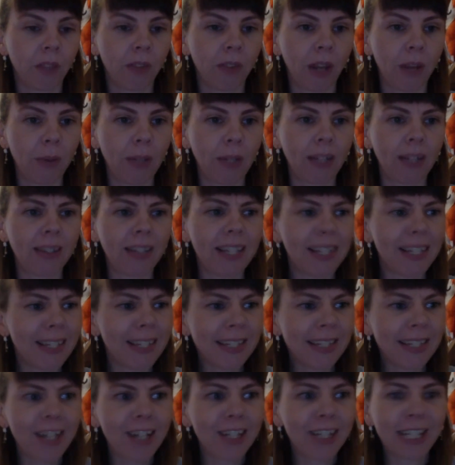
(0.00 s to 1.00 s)
And I was like, this
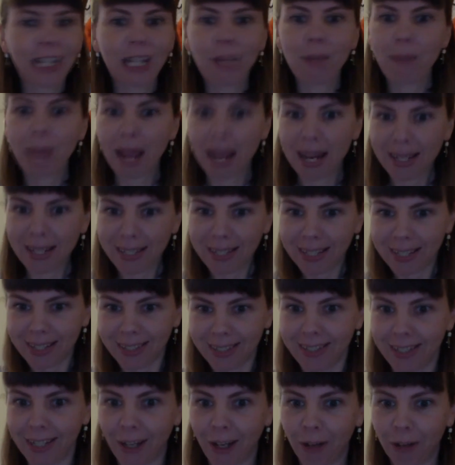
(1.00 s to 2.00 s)
is actually amazing
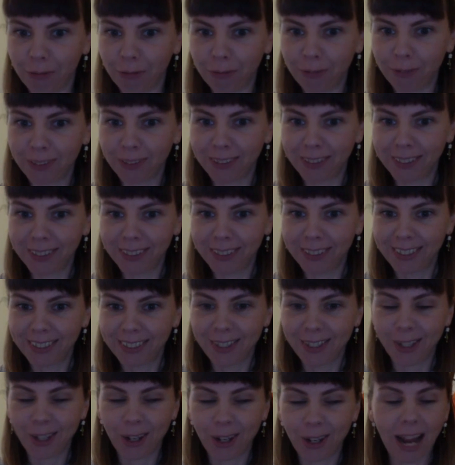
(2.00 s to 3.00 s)
stuff.
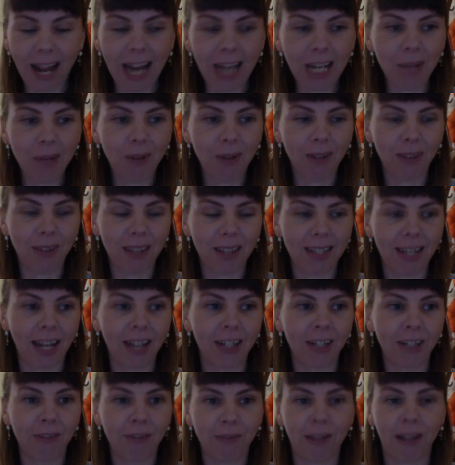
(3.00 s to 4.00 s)
So that anyone that's
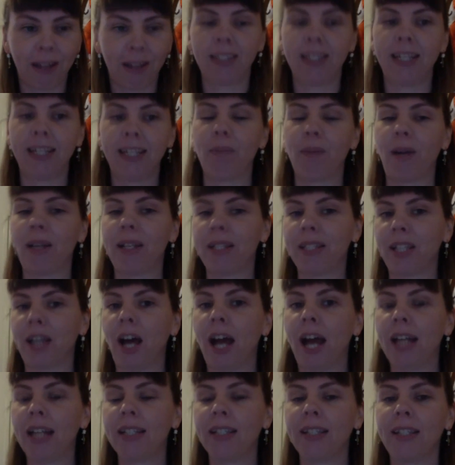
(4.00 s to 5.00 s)
actually fascinated by
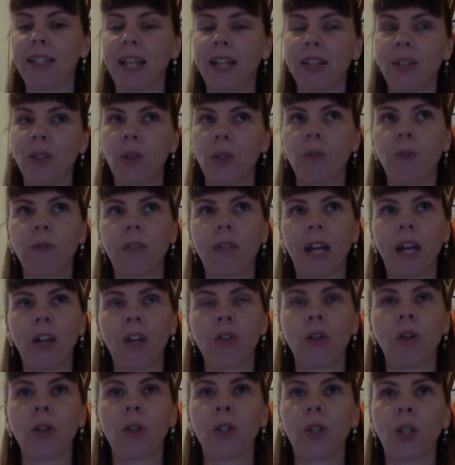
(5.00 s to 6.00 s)
science and that sort of that
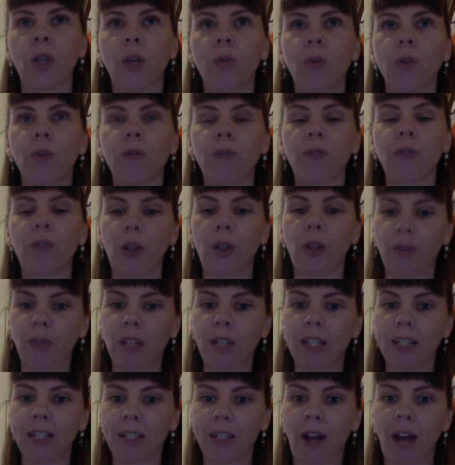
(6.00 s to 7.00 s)
crossover of
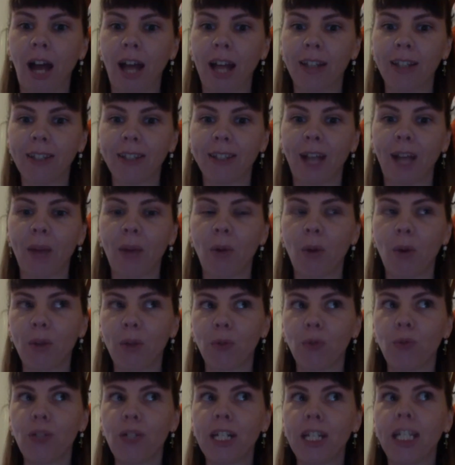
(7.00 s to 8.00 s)
philosophy and science, I'm
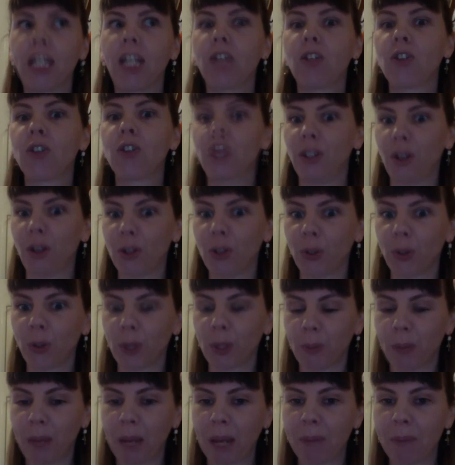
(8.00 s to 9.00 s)
always really interested in those
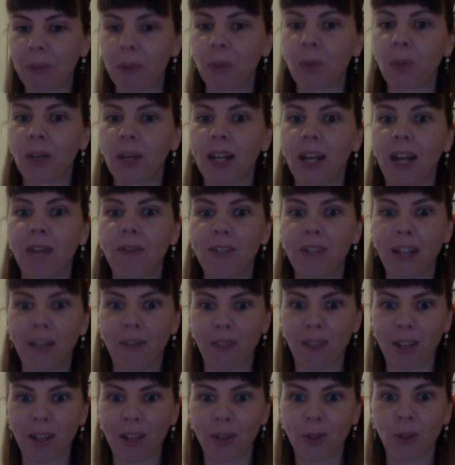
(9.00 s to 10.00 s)
sorts of people and would love to have
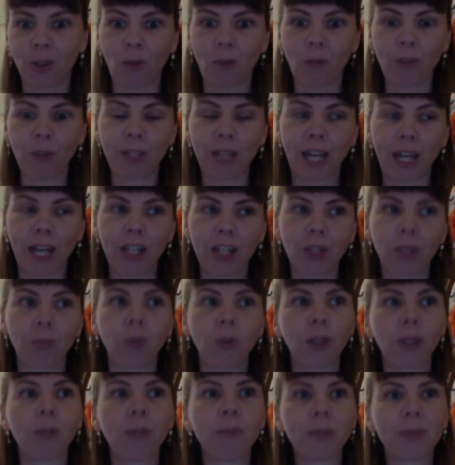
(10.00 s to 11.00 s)
that sort of conversation
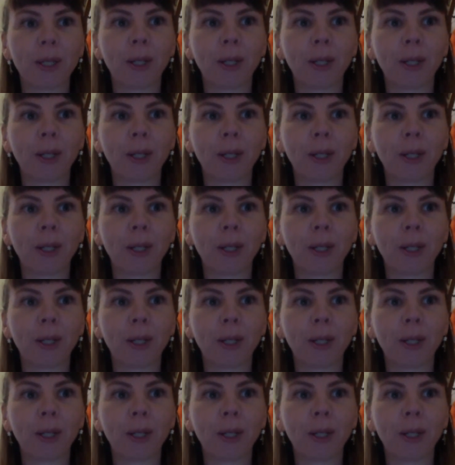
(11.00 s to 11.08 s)
with them.